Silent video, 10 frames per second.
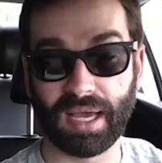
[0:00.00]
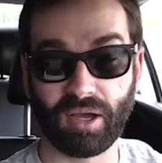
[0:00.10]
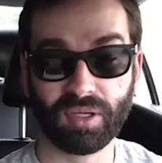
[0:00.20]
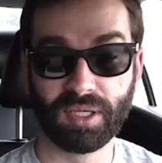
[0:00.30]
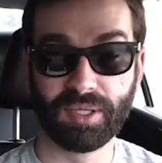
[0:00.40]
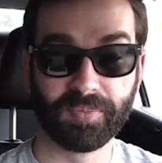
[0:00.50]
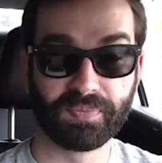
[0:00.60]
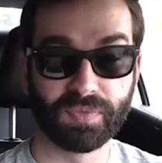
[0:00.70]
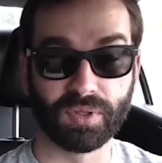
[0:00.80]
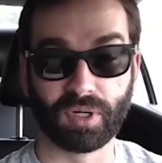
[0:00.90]
now,
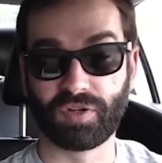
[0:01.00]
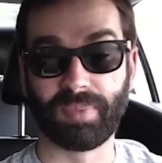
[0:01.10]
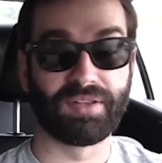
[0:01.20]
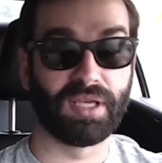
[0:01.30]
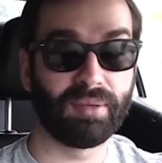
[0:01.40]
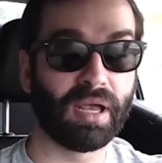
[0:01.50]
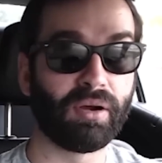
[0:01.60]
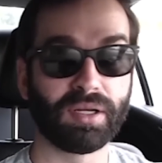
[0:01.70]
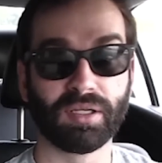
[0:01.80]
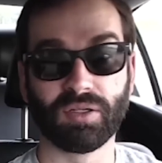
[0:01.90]
or if you're about to get
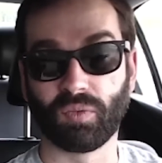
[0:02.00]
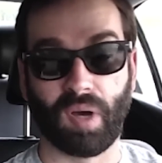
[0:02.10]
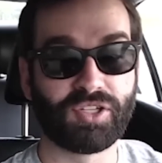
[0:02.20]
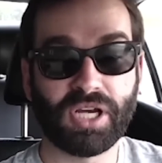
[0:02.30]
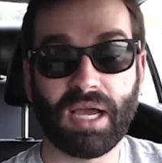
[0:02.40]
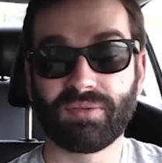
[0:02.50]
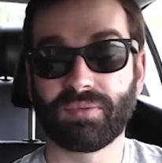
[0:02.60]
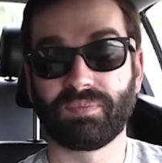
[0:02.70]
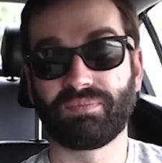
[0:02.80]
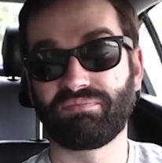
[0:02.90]
married, watch out
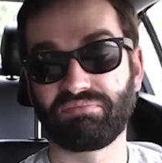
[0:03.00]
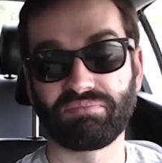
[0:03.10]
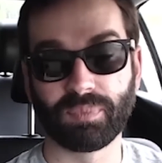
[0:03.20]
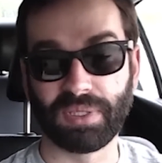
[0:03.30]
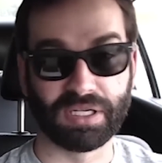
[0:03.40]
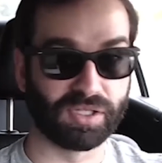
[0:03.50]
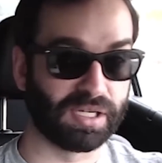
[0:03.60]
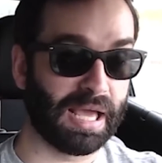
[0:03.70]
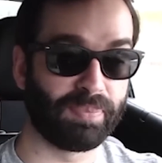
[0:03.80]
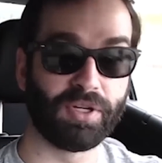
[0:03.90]
because it
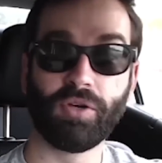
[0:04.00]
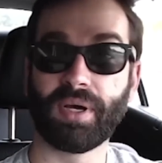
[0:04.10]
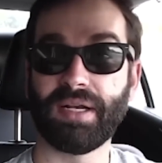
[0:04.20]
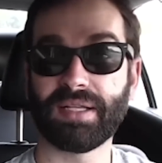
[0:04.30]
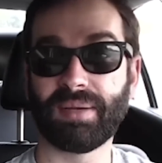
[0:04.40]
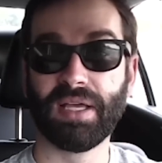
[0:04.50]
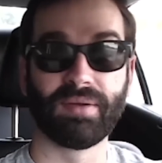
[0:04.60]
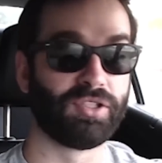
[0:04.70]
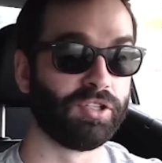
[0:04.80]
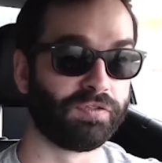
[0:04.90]
could happen to you at any time.
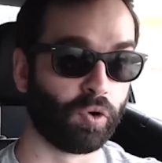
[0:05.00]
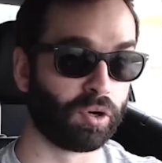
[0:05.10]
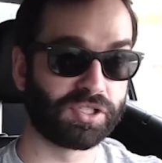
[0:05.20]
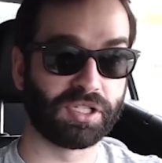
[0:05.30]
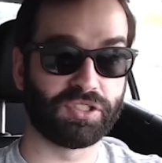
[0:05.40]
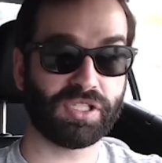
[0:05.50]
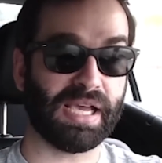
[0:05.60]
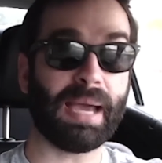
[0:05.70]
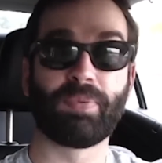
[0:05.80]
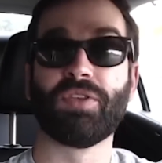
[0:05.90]
A divorce could just
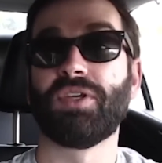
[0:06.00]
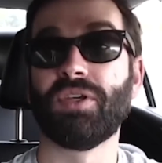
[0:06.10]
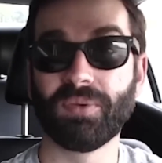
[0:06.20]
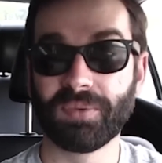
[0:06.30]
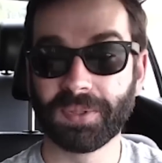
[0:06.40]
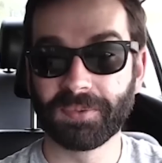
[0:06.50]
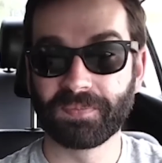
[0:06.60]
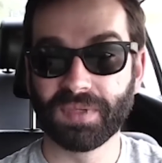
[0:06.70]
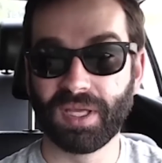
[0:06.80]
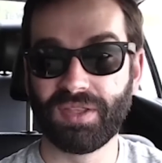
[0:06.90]
happen to you.
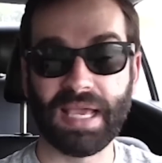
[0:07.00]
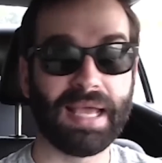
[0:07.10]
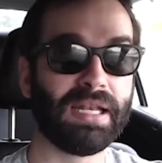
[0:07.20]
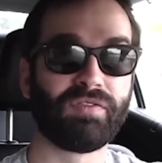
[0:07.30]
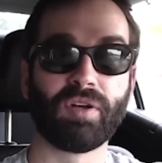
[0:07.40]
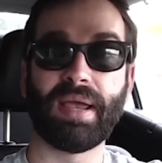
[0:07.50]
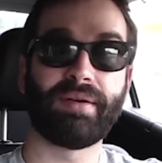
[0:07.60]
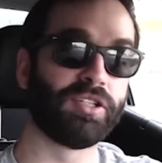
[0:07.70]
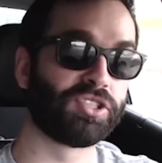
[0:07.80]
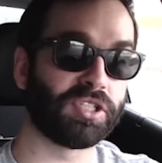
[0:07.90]
The end of your
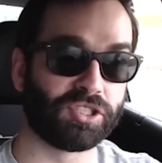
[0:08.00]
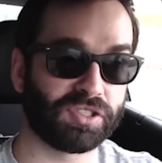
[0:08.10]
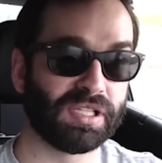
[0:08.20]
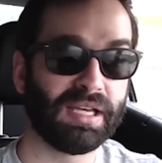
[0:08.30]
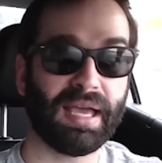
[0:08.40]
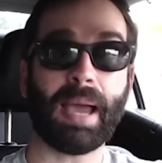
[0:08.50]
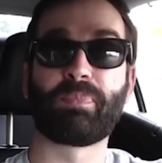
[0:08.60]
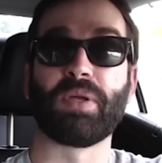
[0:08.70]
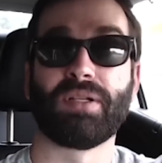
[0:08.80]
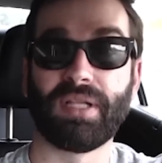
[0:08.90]
marriage could just
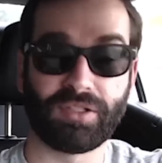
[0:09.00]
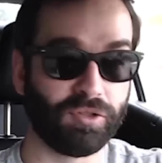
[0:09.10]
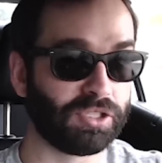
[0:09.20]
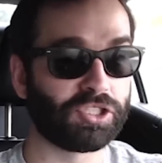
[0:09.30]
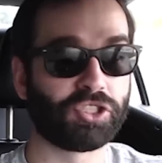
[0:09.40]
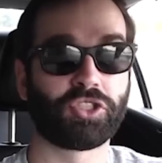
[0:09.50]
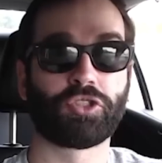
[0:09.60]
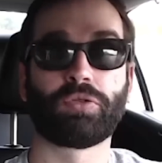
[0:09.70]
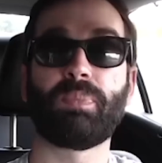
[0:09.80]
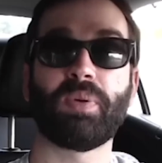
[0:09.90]
happen. Like you could just
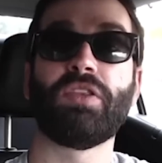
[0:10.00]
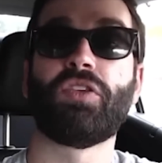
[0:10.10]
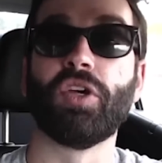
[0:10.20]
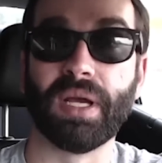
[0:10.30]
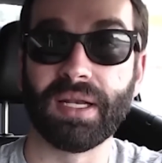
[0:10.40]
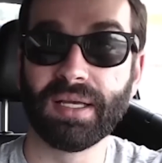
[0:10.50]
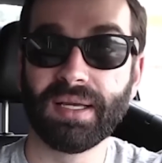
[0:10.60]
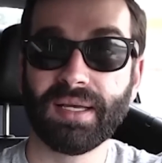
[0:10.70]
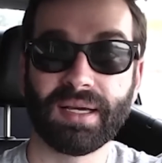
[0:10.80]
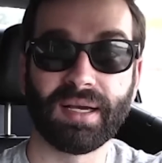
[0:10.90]
trip into it
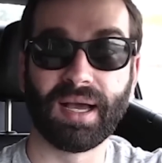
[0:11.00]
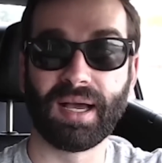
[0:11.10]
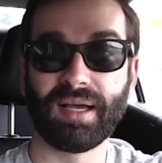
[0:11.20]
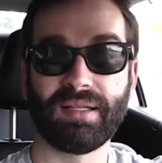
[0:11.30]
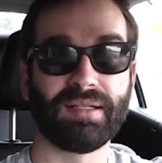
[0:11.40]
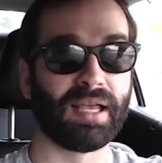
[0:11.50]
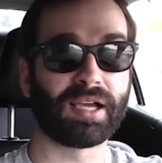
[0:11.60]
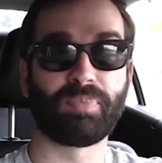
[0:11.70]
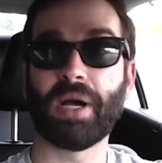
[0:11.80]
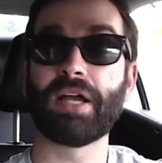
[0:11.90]
uh,
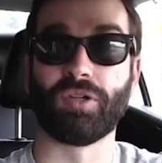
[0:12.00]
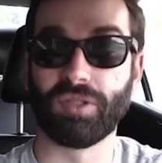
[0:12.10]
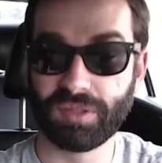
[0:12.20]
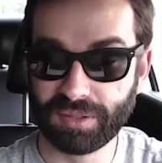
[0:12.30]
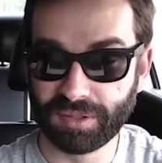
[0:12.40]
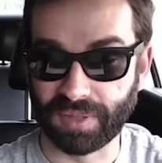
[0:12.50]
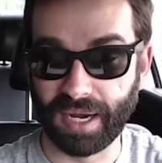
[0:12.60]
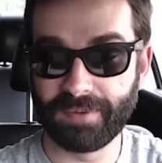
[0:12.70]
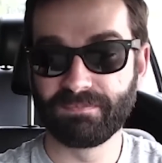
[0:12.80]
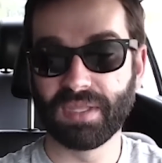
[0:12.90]
like a puddle,
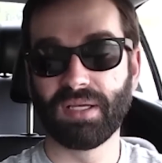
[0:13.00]
right?